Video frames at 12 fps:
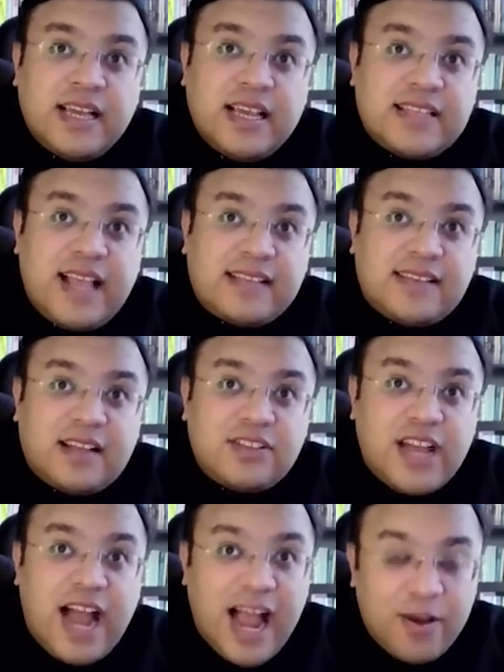He's like,
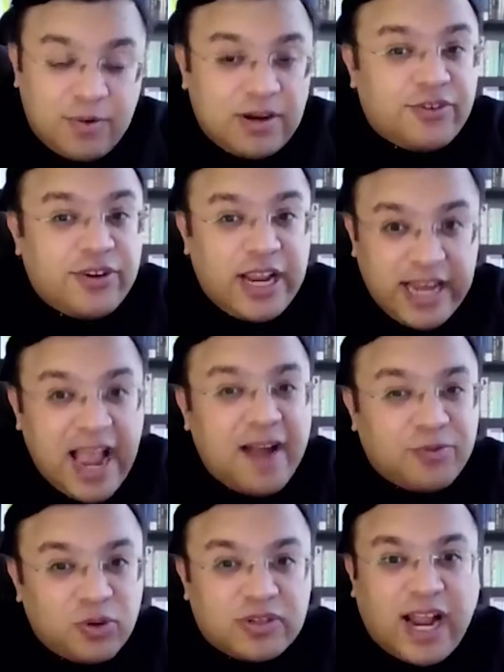Sanjay, I will really
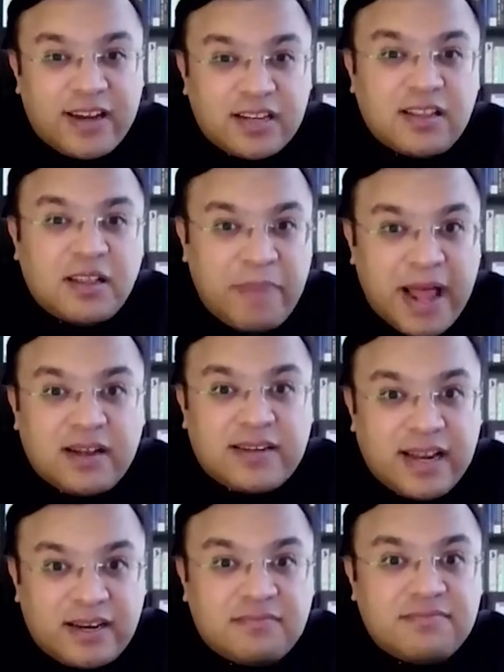have to tighten the belt
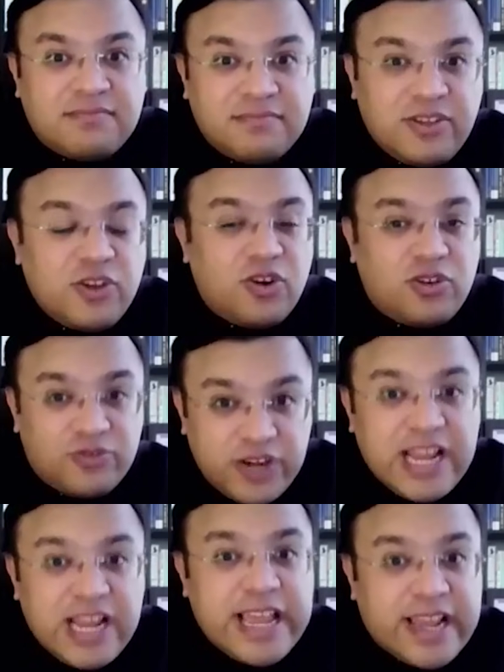and,
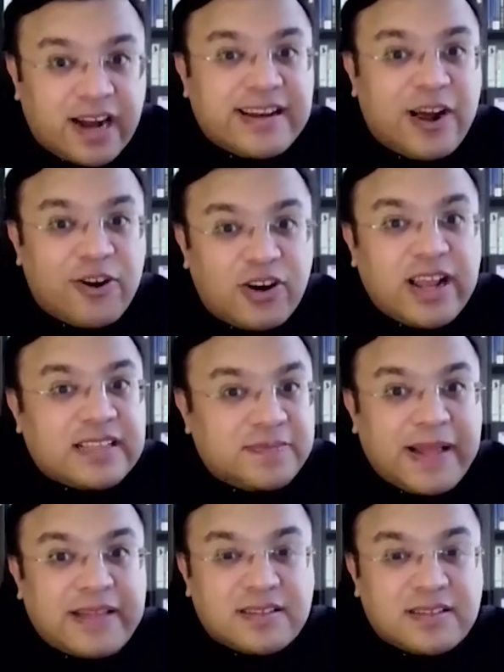really cut down on
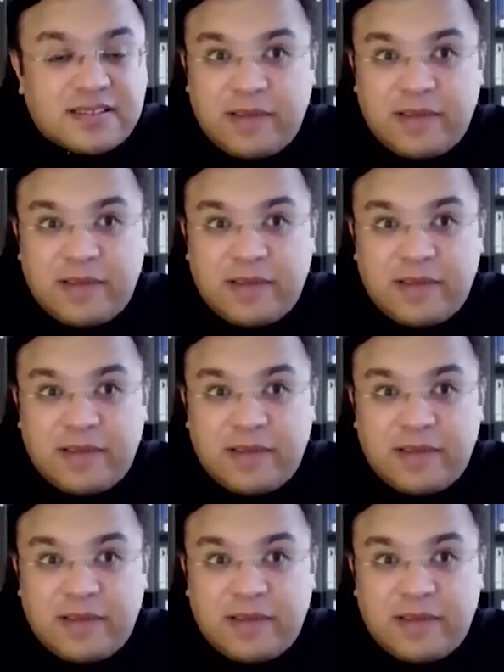expenses.